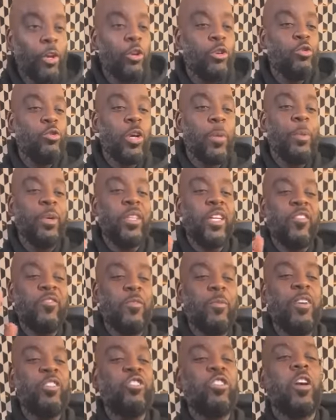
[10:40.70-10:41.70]
you can put the
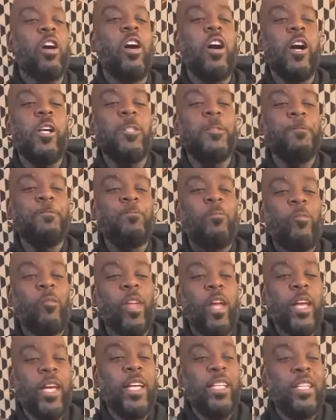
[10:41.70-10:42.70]
information card
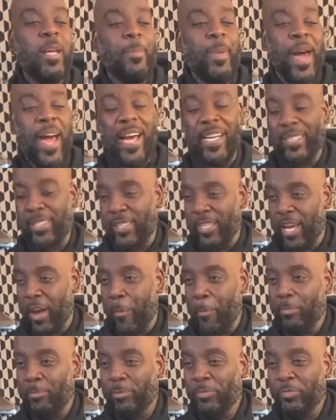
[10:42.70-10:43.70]
in the basket
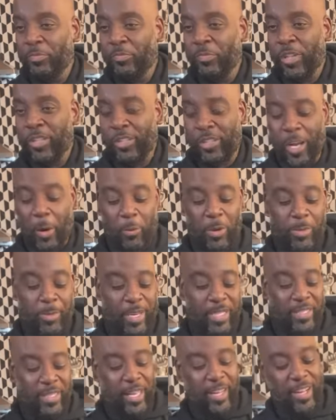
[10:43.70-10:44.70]
so that we may
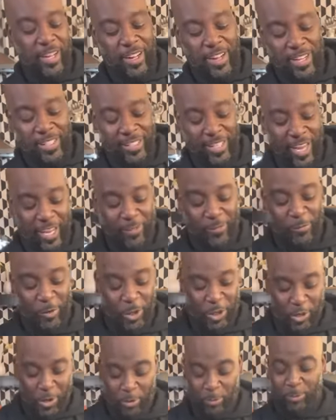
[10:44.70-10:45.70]
stay in contact
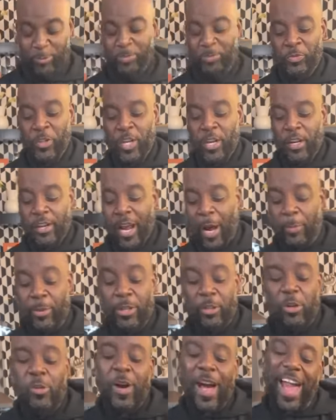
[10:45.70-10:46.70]
with you. Now, we
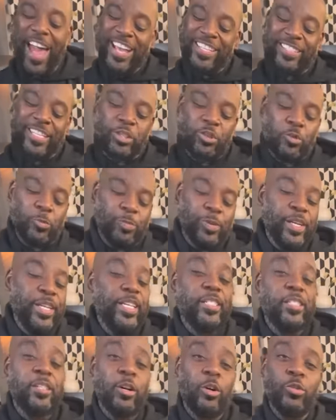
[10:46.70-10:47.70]
do ask that you
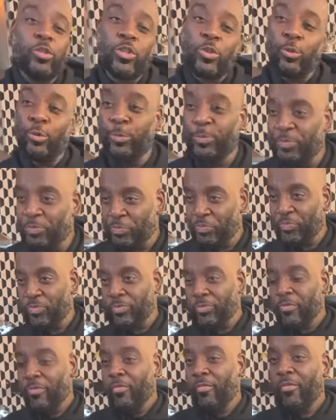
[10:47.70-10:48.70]
please go to
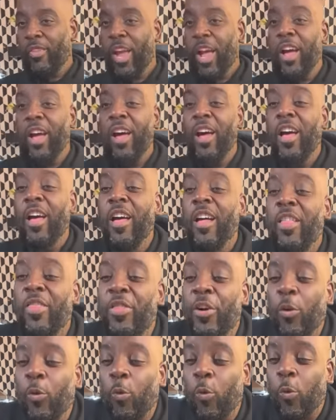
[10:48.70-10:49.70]

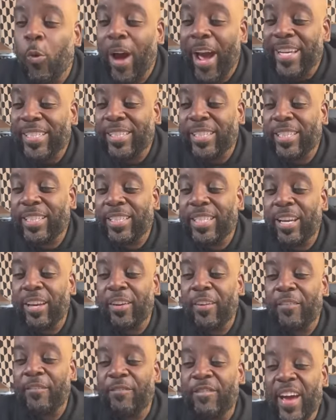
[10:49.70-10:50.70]
the West
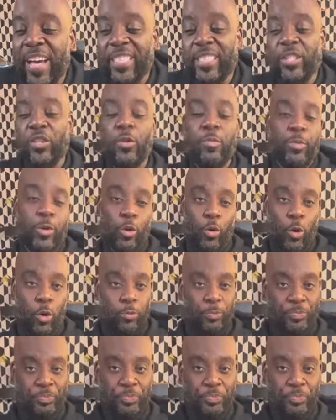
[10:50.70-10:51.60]
Vestibule